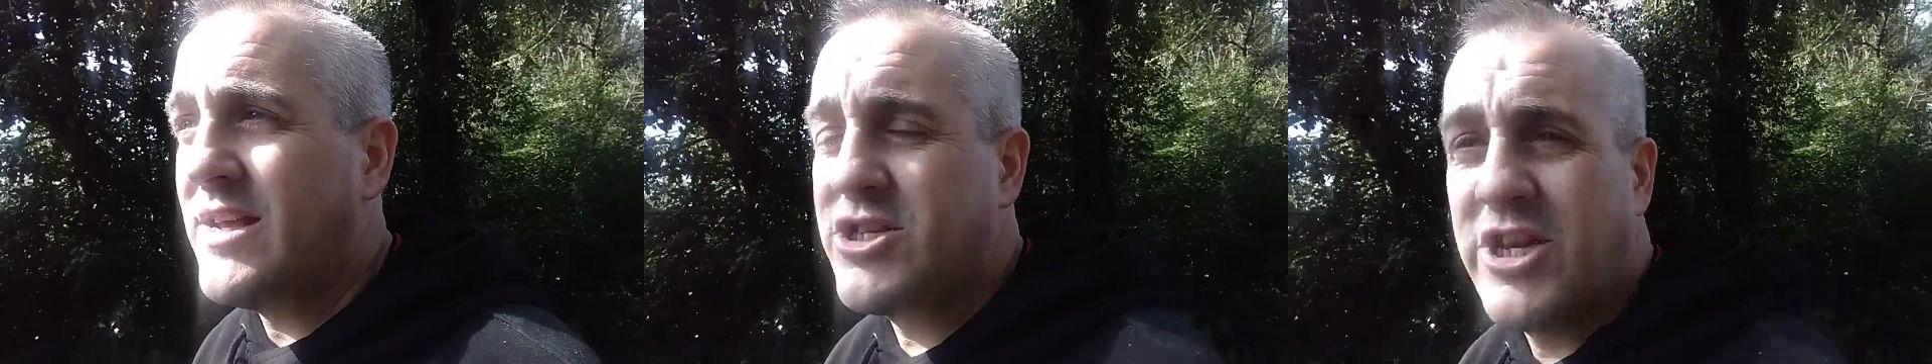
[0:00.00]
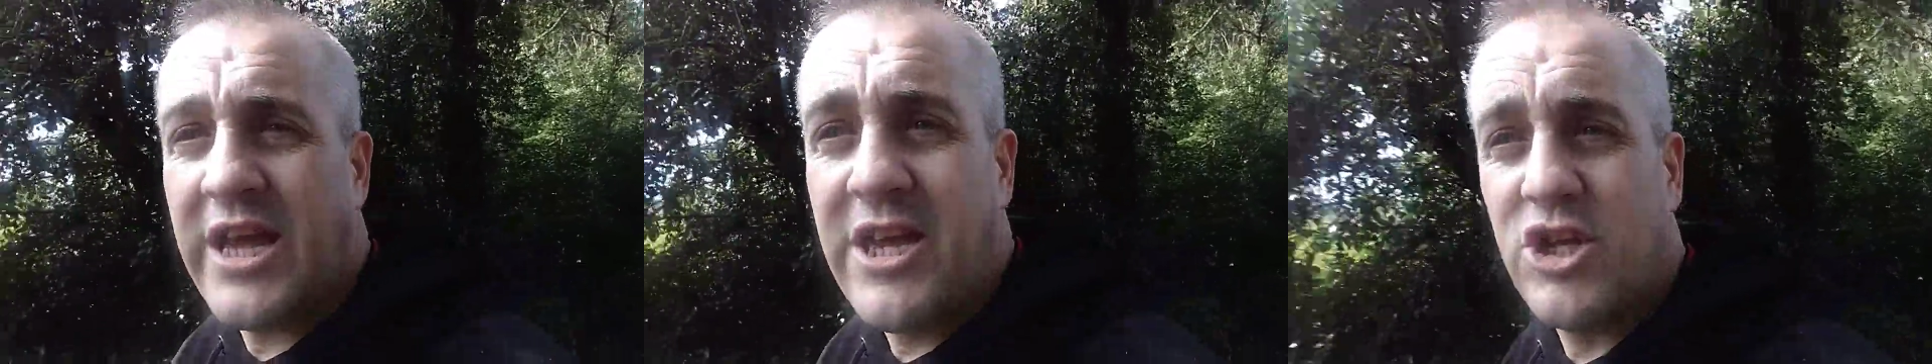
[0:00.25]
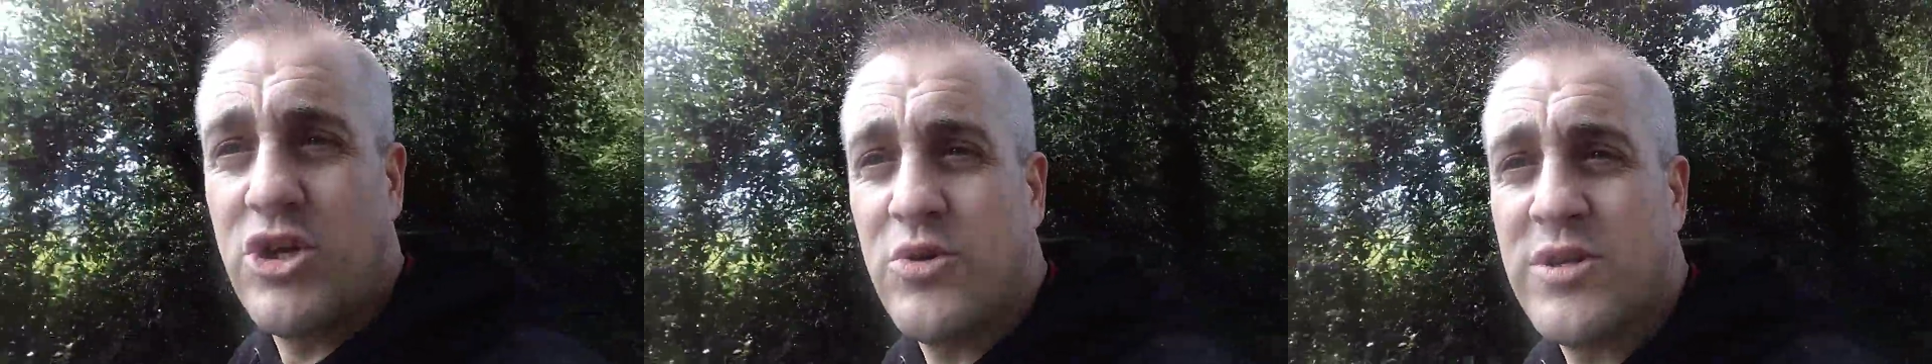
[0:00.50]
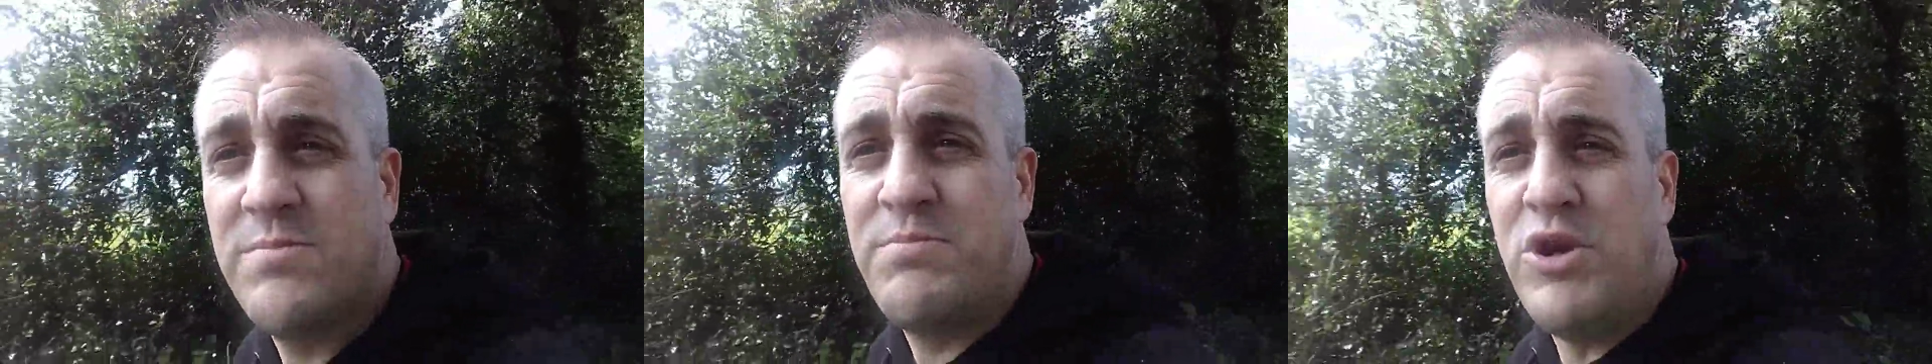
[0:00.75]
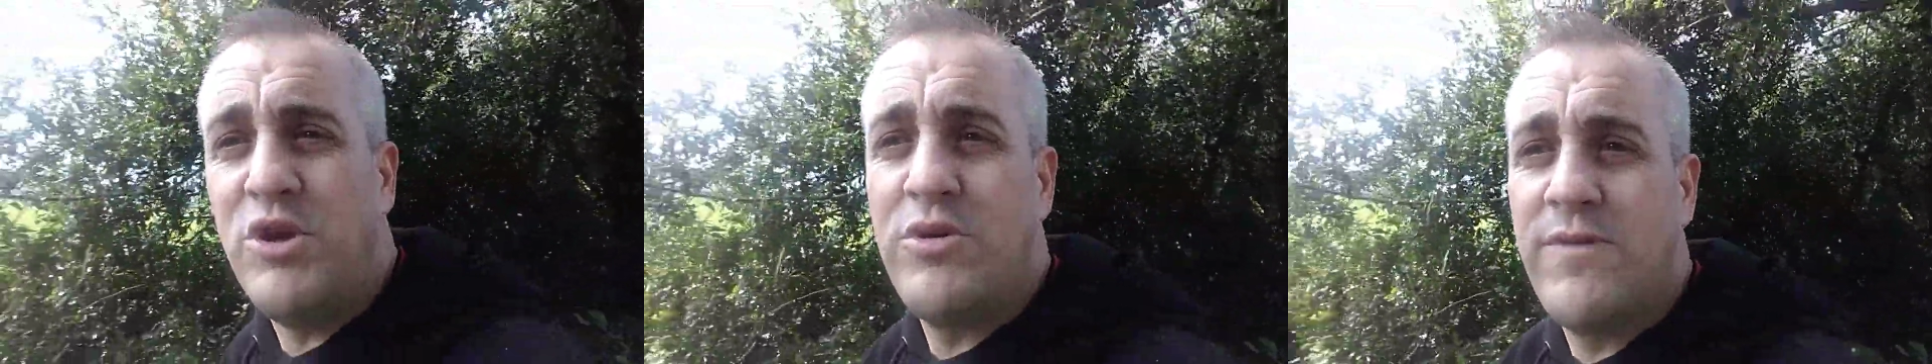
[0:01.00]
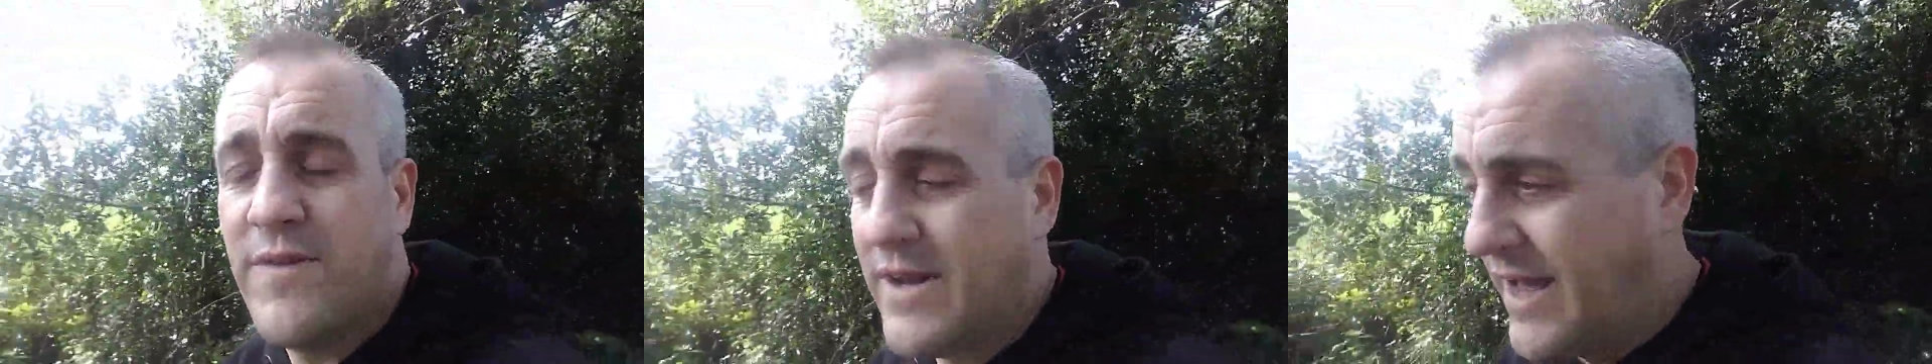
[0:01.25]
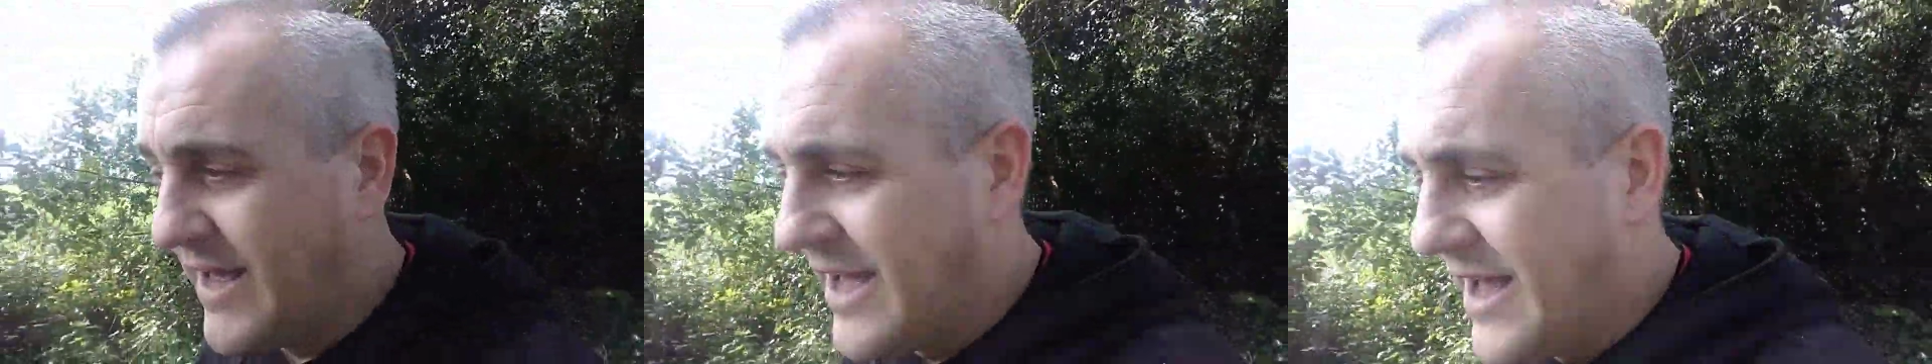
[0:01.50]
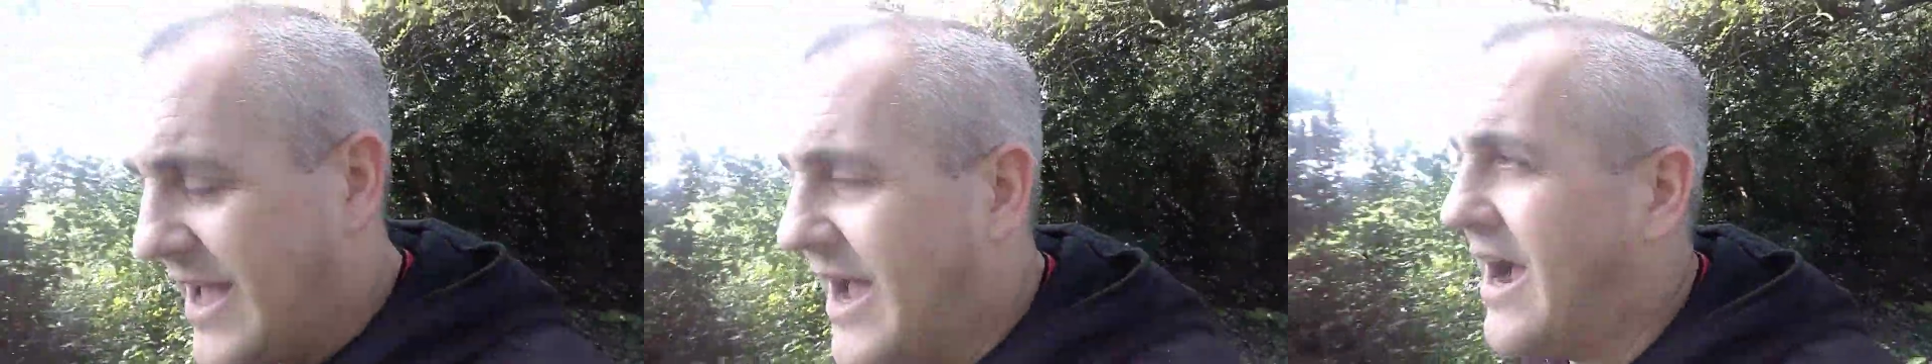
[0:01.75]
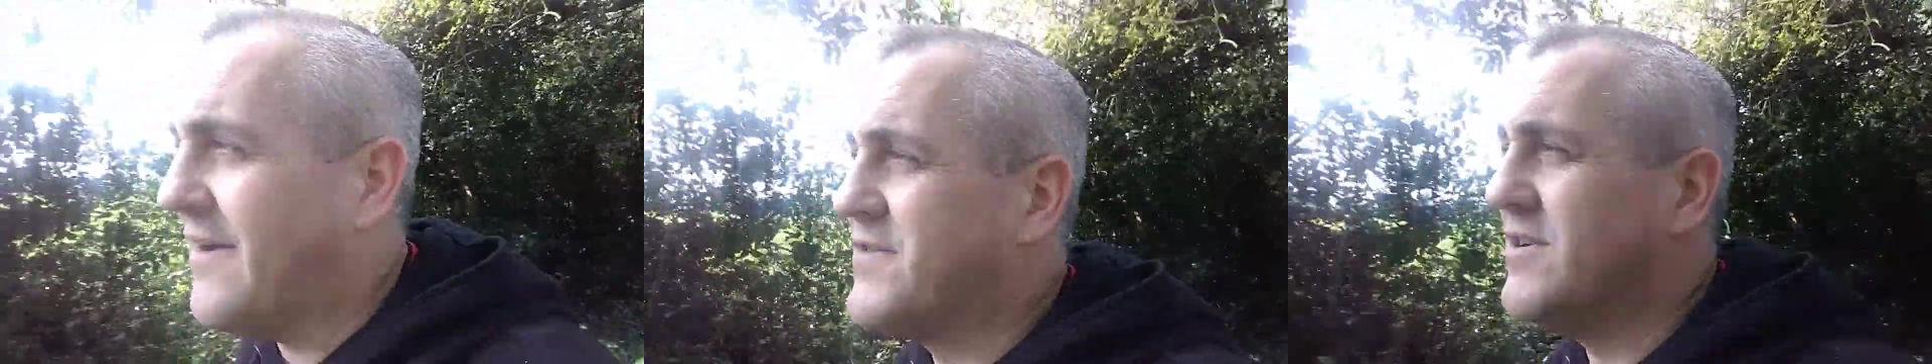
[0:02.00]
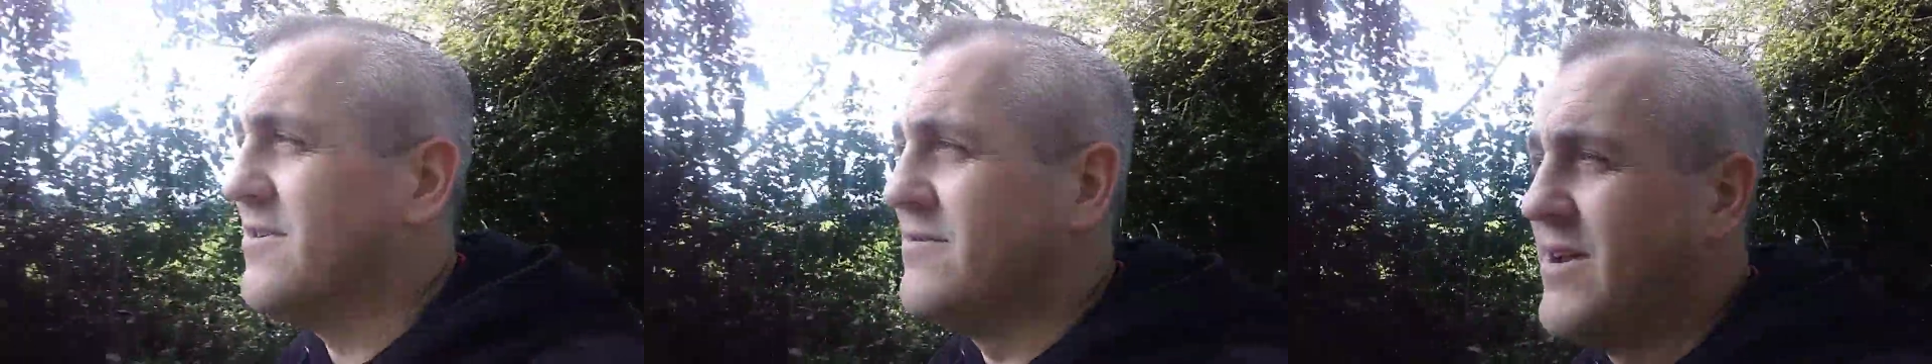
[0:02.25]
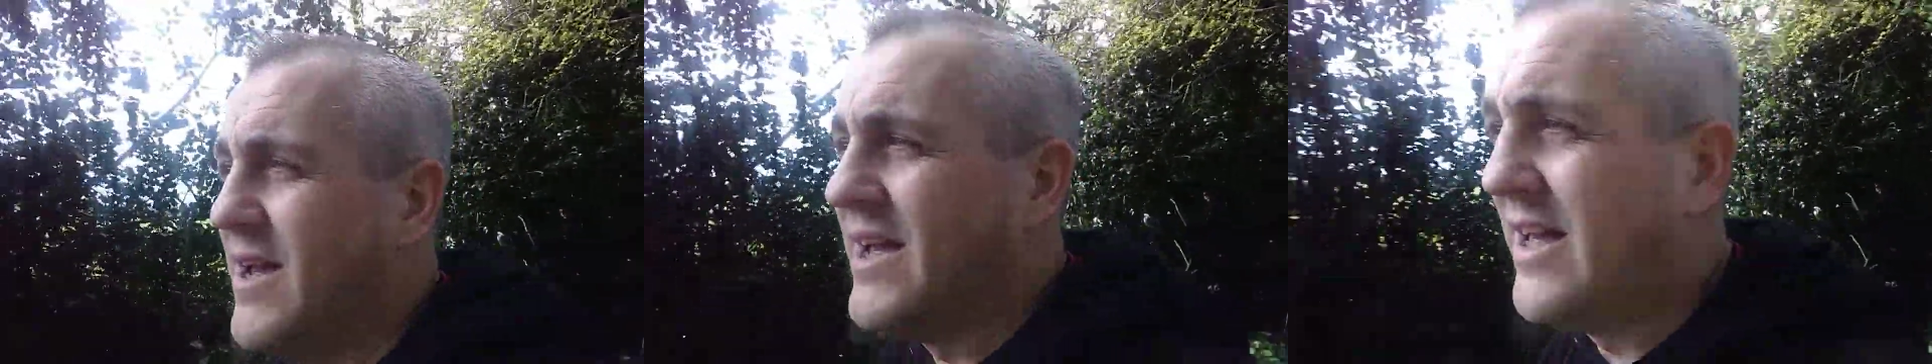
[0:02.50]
let's take you through this beautiful afternoon,